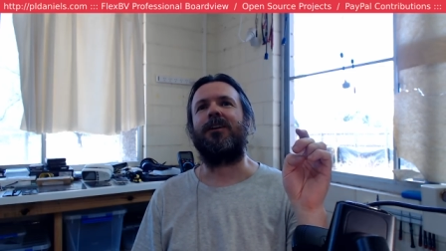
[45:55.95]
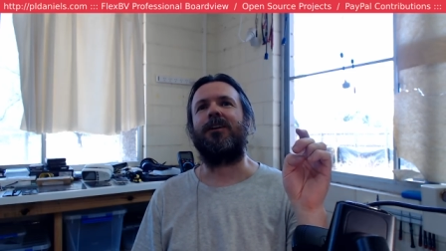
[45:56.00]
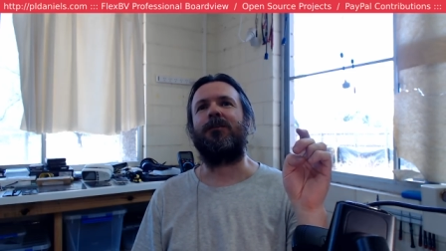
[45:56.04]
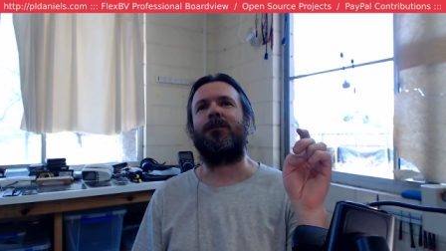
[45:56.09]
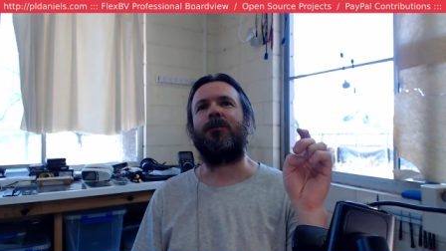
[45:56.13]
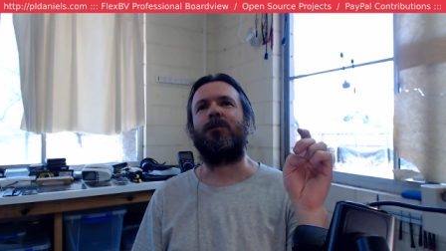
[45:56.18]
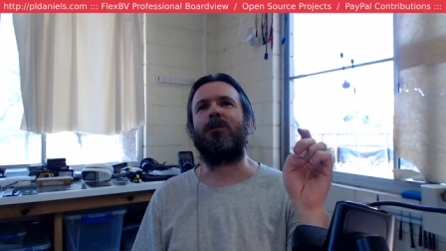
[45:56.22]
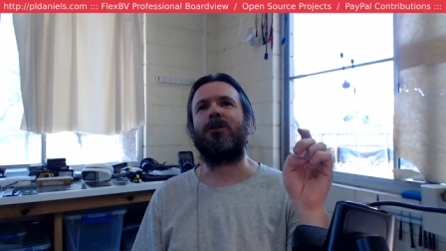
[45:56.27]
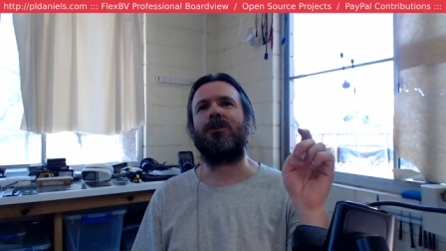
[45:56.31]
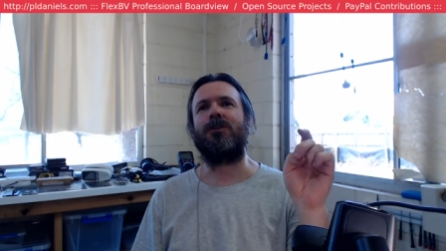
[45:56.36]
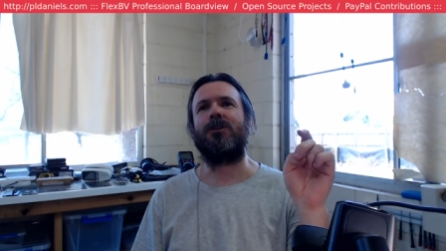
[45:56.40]
If
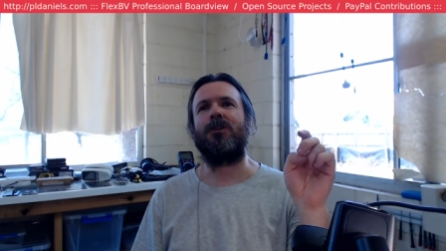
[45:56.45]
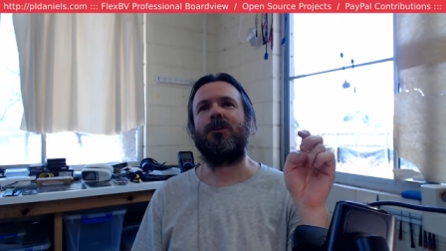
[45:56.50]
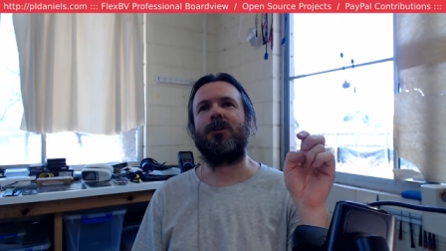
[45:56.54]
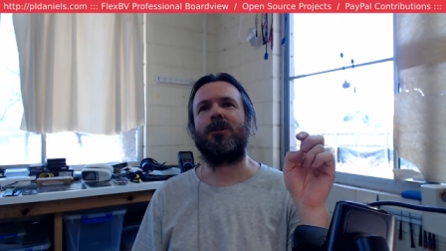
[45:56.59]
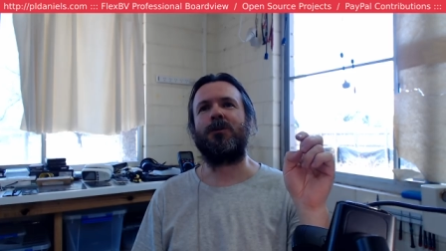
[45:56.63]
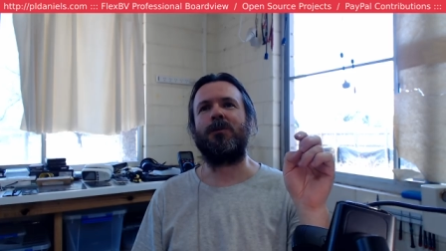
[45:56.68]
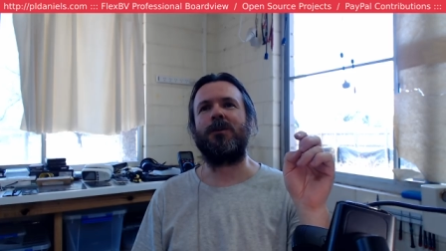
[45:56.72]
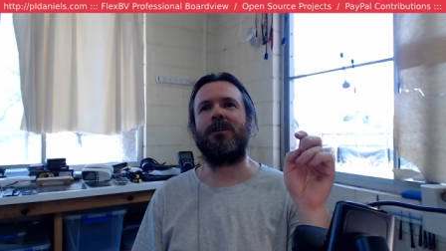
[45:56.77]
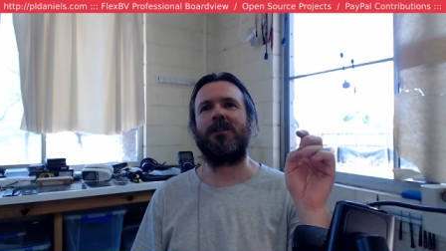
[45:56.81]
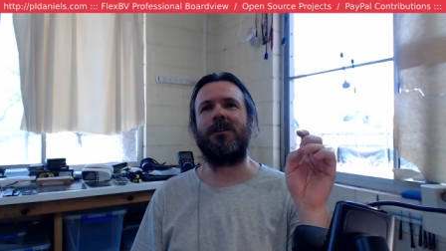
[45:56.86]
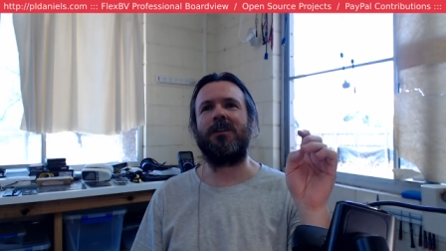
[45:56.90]
you push the
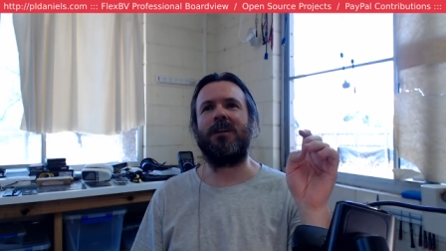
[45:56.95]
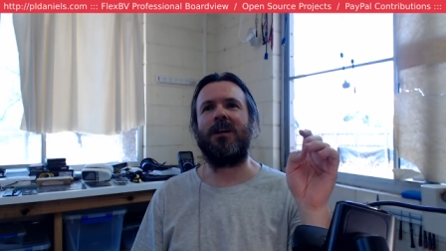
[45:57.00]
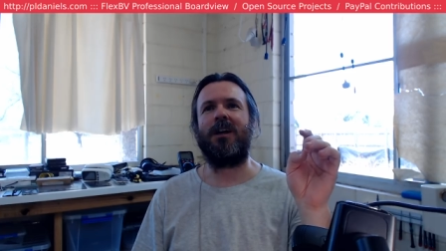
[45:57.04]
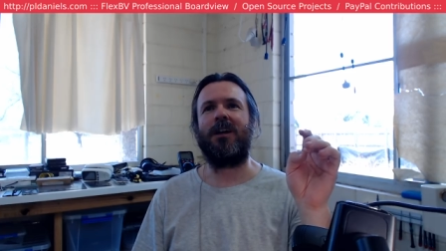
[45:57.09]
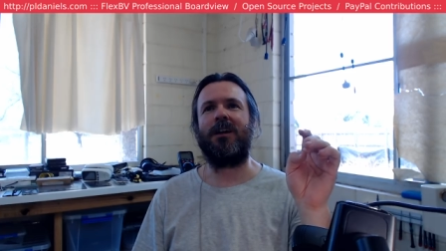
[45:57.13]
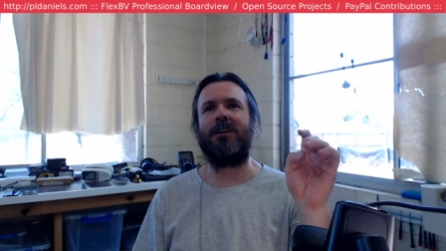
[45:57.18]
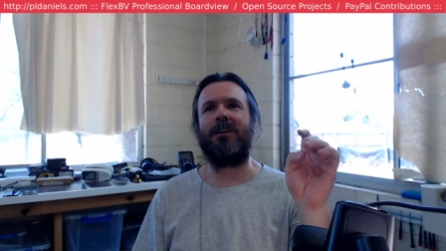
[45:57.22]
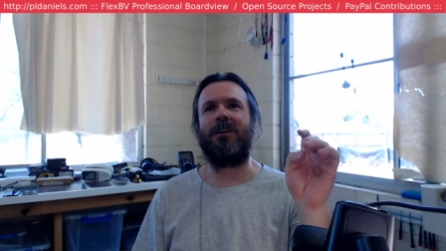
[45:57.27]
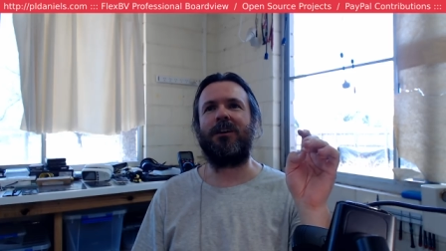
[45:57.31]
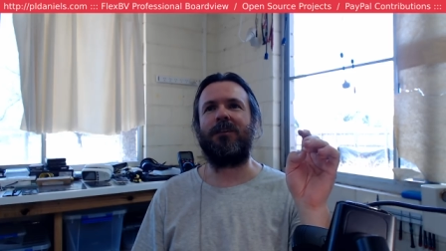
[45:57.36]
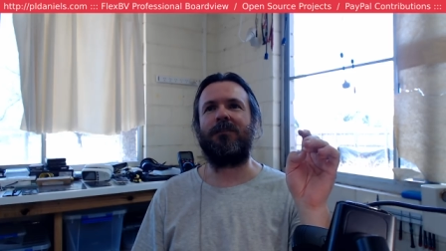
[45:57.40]
USB-C
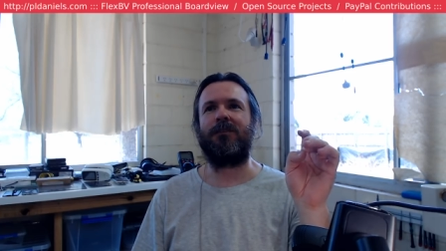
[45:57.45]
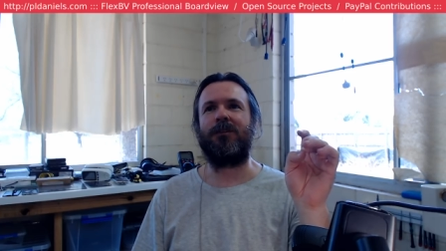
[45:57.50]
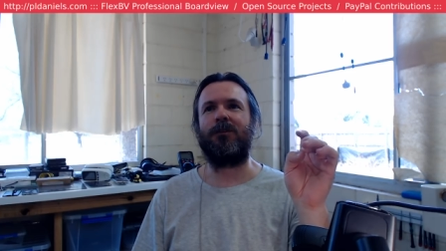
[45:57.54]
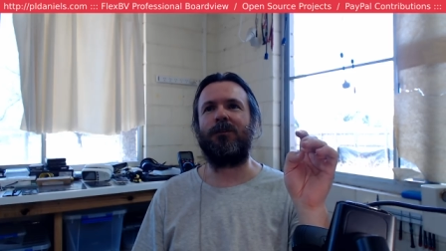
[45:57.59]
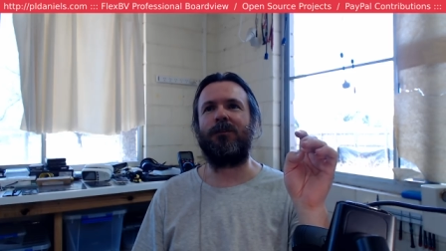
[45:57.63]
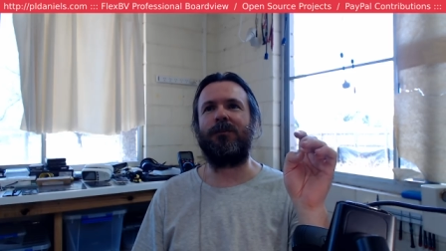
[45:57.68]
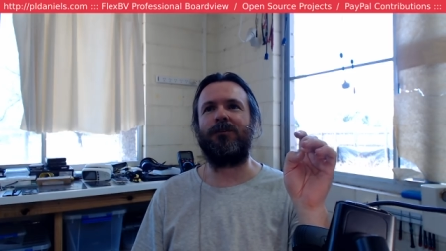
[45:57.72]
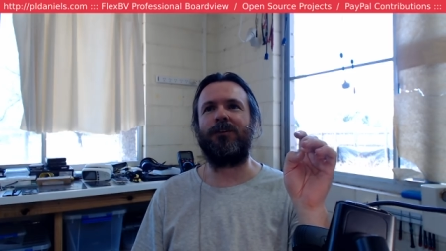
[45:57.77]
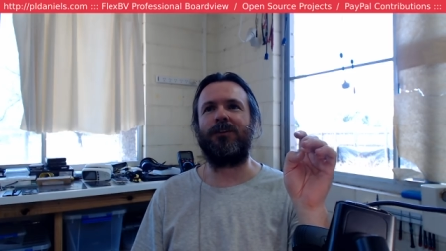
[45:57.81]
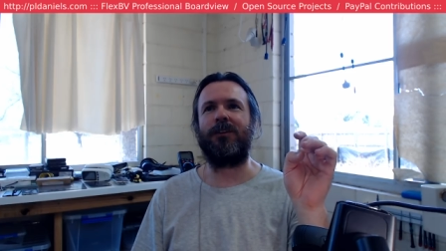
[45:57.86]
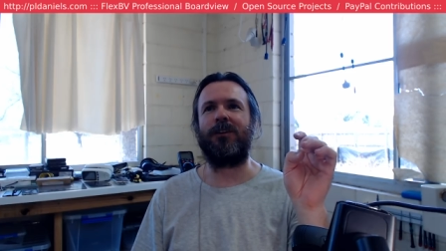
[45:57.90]
hard enough, it
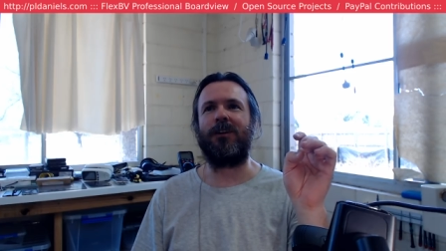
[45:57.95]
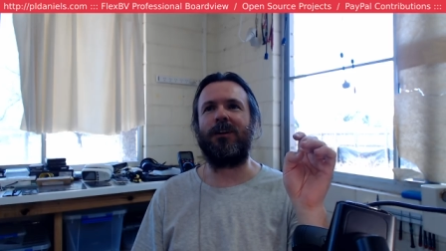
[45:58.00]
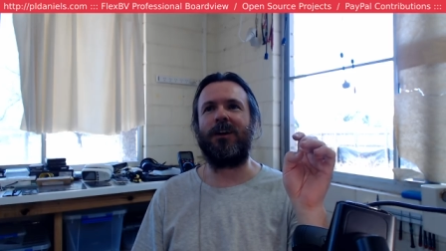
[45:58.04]
will fit in the